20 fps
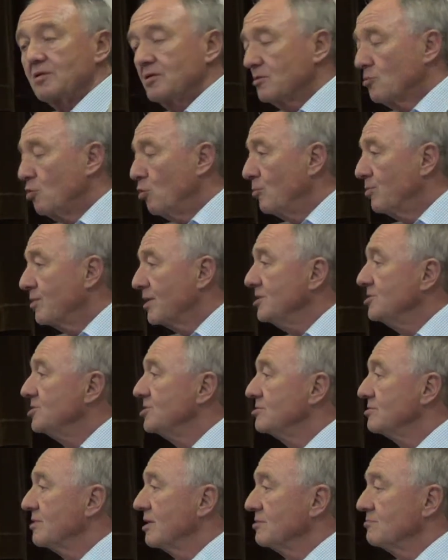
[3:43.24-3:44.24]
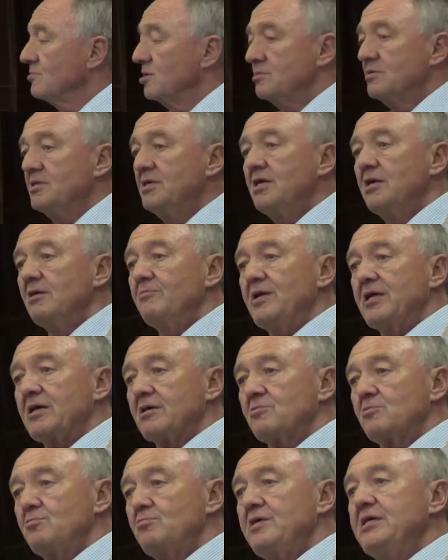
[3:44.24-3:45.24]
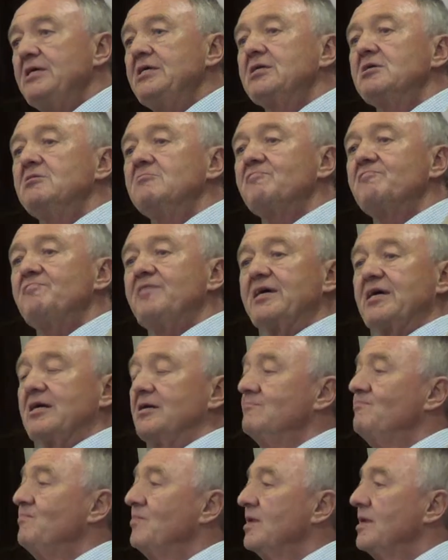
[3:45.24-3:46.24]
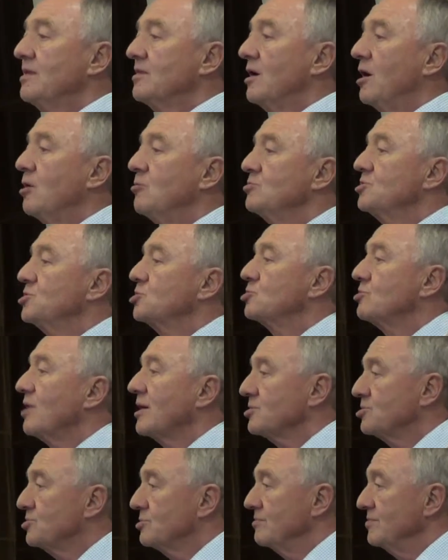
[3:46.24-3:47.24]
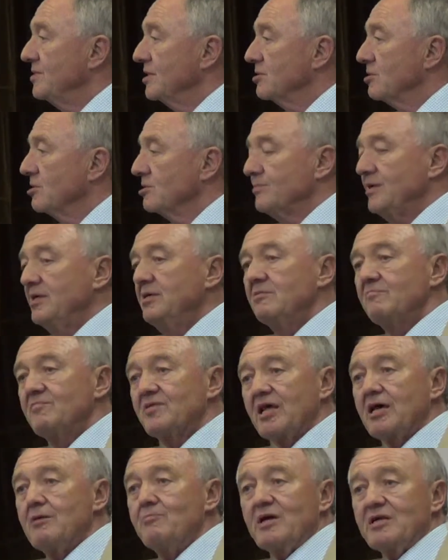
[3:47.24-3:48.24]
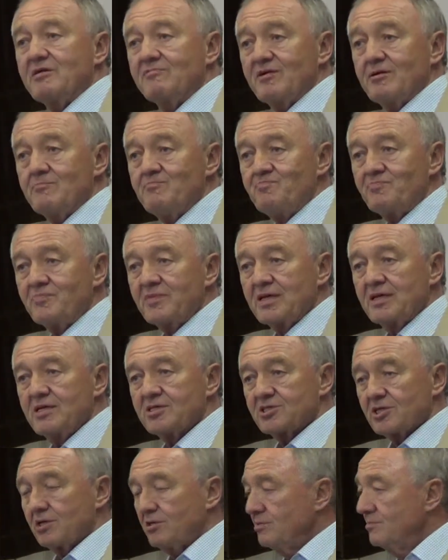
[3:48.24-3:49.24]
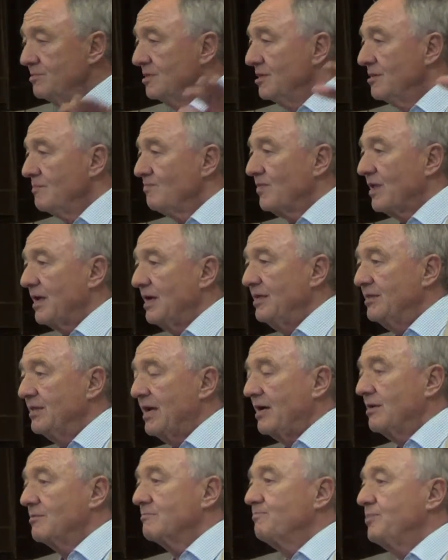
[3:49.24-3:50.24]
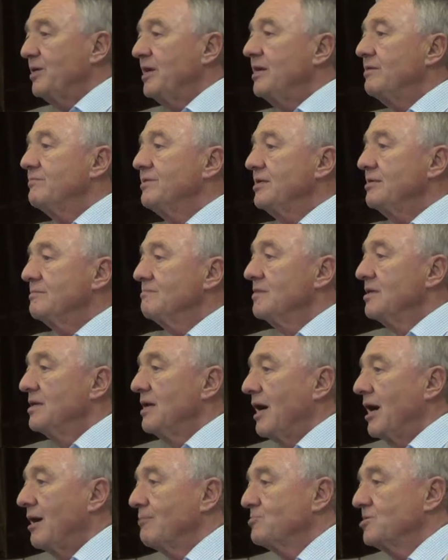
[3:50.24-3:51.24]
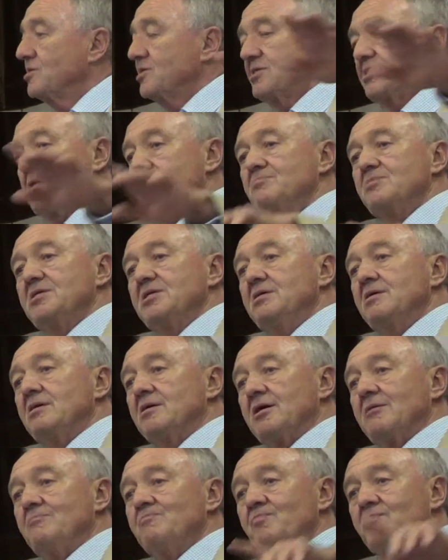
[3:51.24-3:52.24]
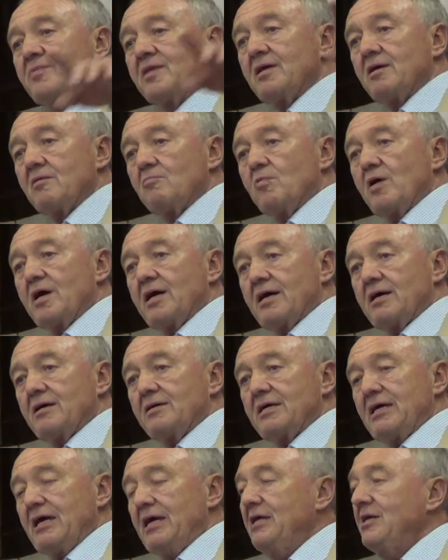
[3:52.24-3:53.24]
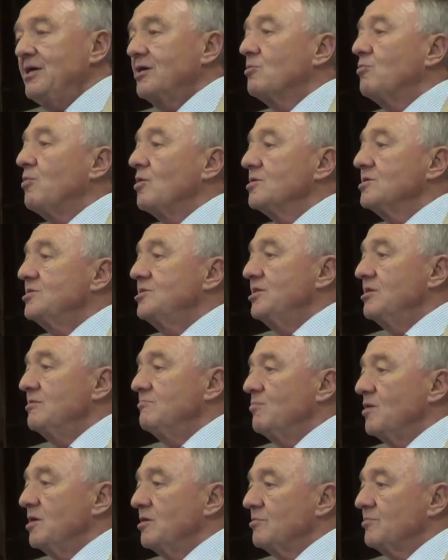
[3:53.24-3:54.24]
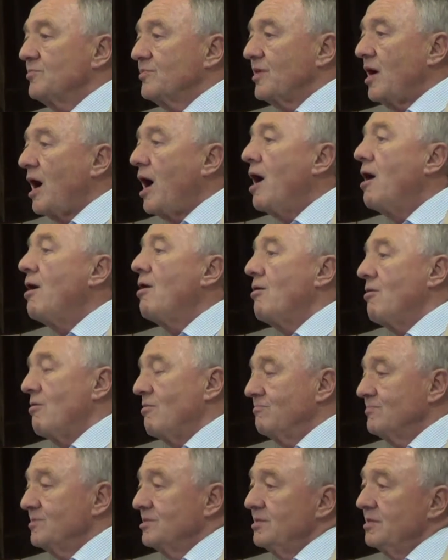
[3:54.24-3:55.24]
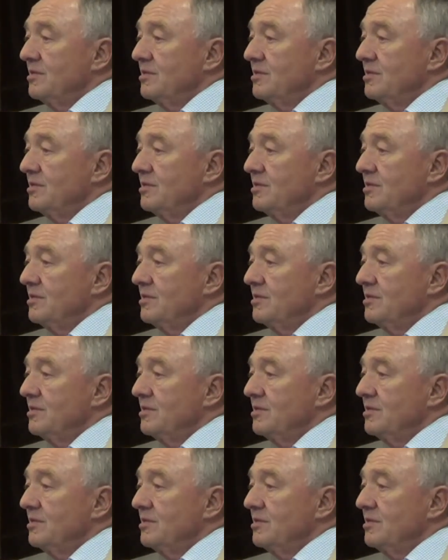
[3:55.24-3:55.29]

corporations around the world, have been able to reconfigure the whole structure of the economy for their benefit. So in that period up to 79, where inequality of wealth halved